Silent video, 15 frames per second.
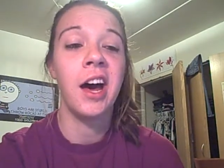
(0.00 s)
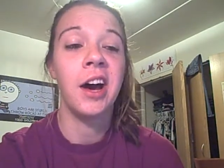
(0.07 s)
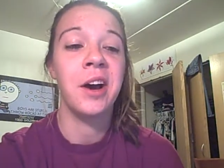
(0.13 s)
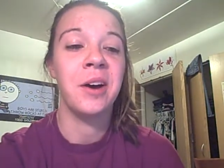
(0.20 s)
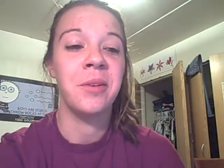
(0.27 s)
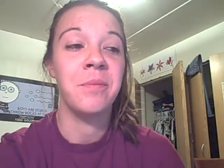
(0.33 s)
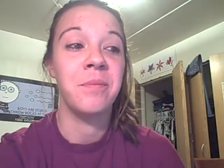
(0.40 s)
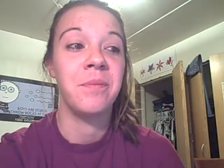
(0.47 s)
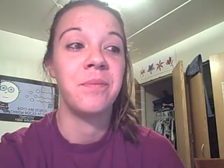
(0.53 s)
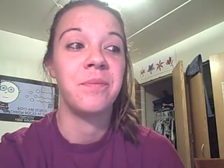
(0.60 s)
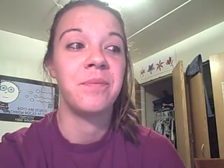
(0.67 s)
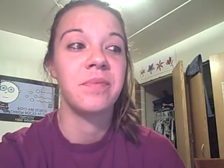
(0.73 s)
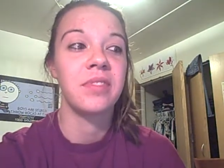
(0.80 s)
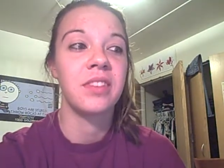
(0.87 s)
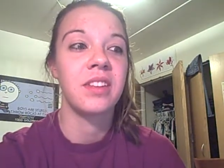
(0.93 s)
Um,
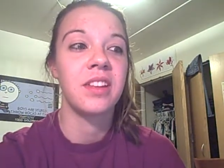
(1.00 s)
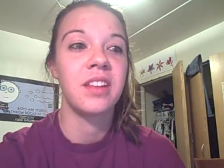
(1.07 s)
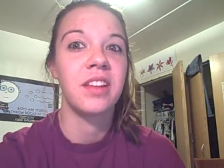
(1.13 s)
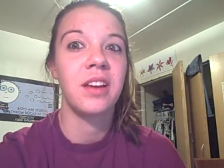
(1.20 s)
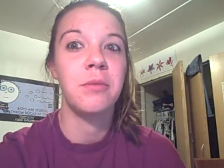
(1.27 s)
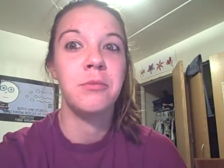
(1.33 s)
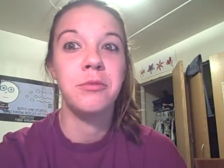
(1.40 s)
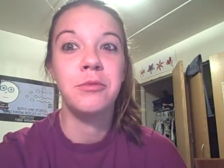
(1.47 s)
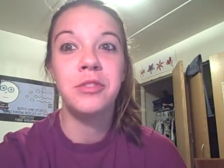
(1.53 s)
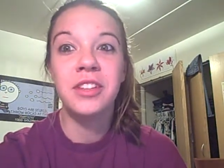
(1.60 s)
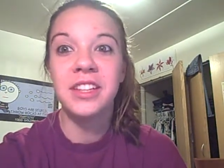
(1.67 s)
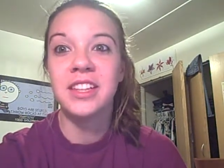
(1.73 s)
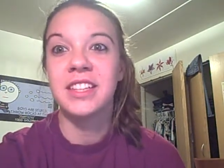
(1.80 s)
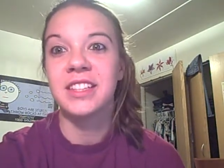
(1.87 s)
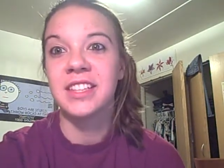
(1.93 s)
I'm
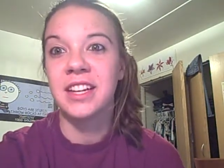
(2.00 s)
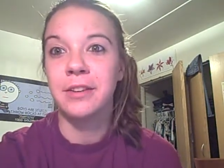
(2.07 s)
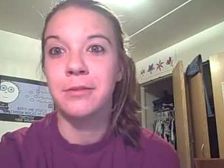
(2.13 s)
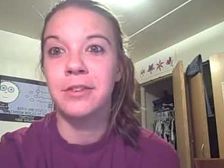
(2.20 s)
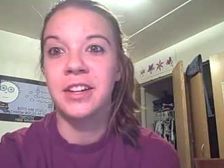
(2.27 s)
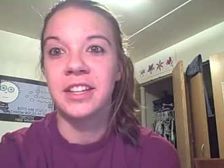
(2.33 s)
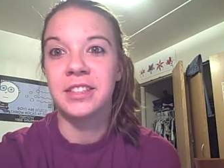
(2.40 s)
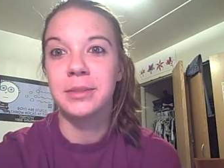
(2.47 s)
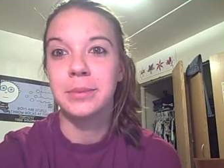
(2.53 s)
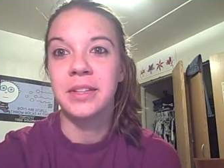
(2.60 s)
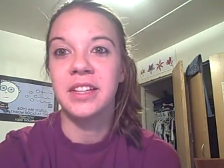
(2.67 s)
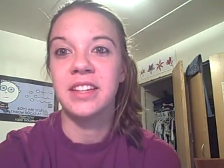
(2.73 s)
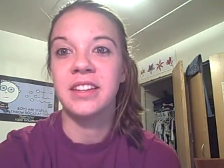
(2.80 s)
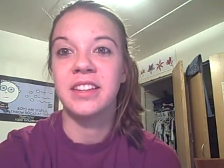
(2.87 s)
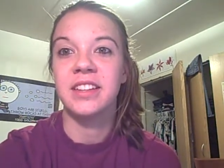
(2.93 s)
really excited for next
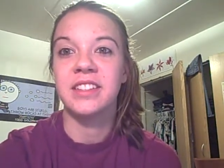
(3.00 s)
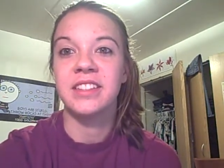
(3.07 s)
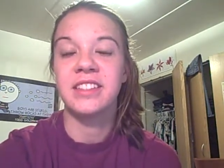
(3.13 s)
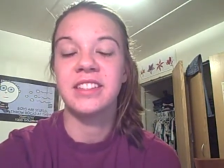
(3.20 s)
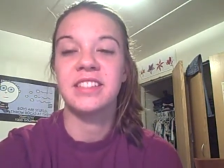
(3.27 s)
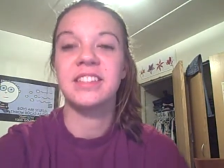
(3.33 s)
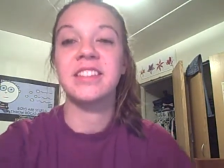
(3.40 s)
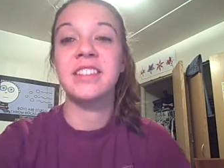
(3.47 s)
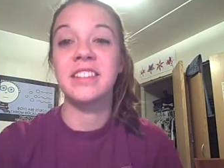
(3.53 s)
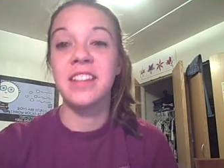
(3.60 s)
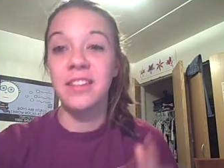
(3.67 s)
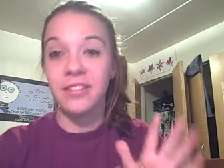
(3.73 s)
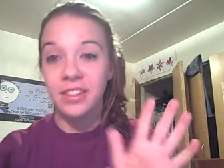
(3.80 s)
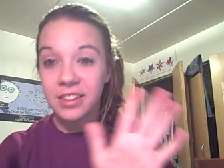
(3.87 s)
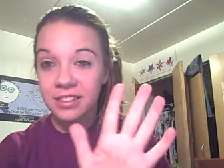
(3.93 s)
week. It's the
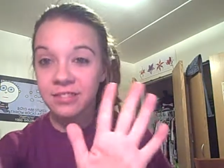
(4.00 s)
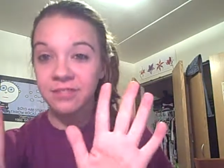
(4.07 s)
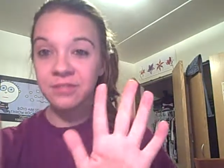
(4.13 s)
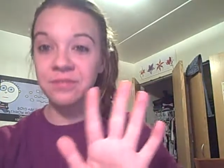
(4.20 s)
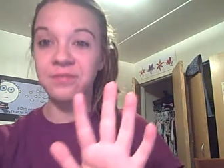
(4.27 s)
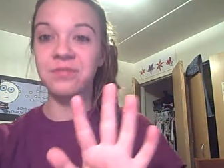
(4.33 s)
seven.